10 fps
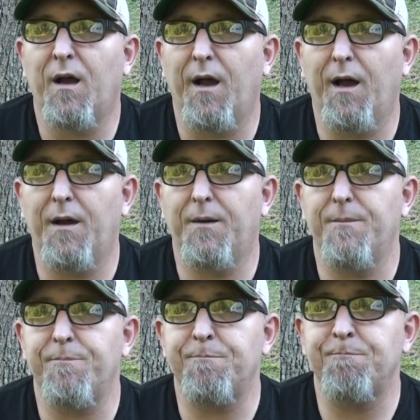
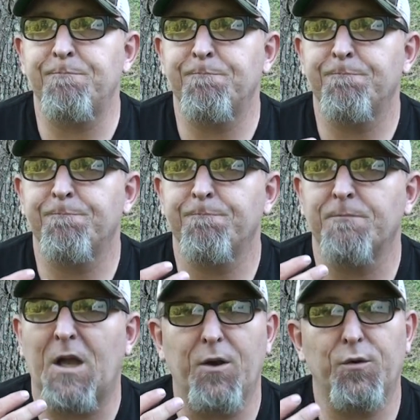
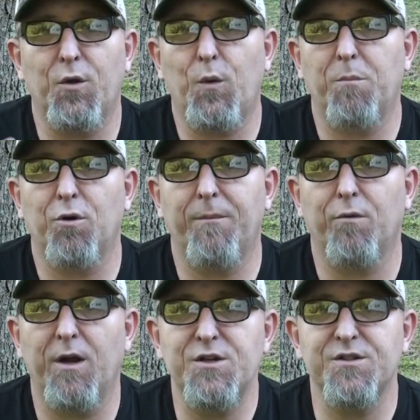I don't know what
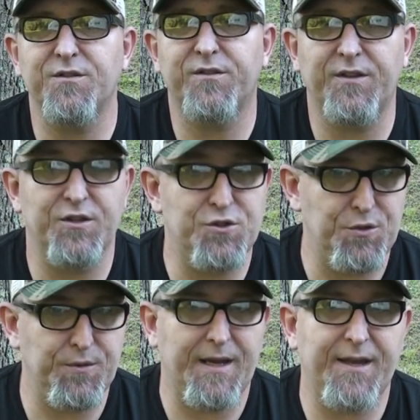preparations that
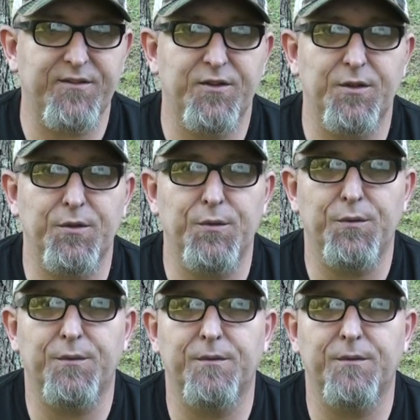you guys do